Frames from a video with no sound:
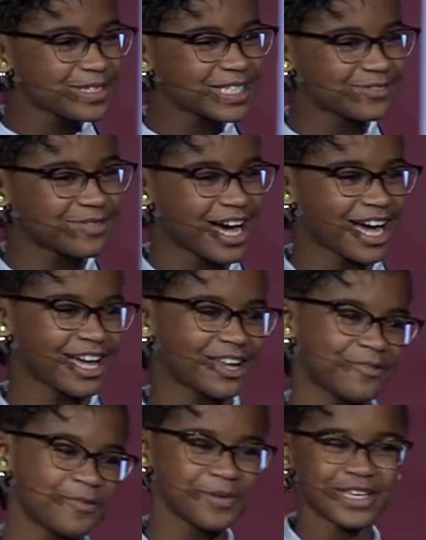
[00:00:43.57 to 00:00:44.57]
smile
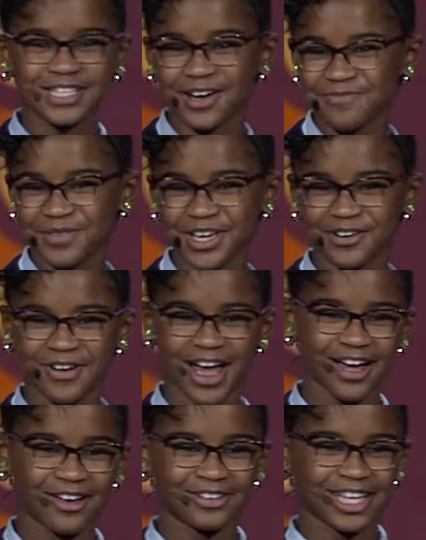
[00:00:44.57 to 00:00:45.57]
and we'll be jumping
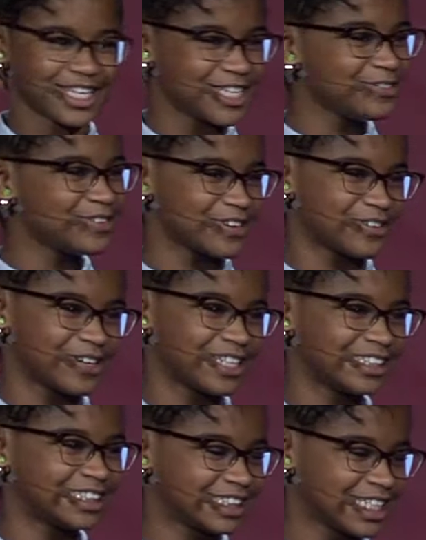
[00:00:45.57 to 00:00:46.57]
around like
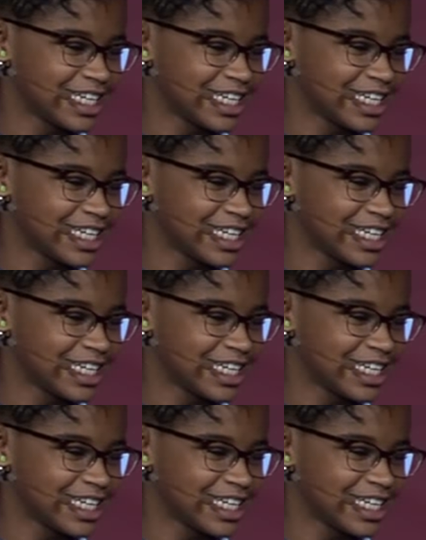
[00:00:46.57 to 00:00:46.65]
unicorns.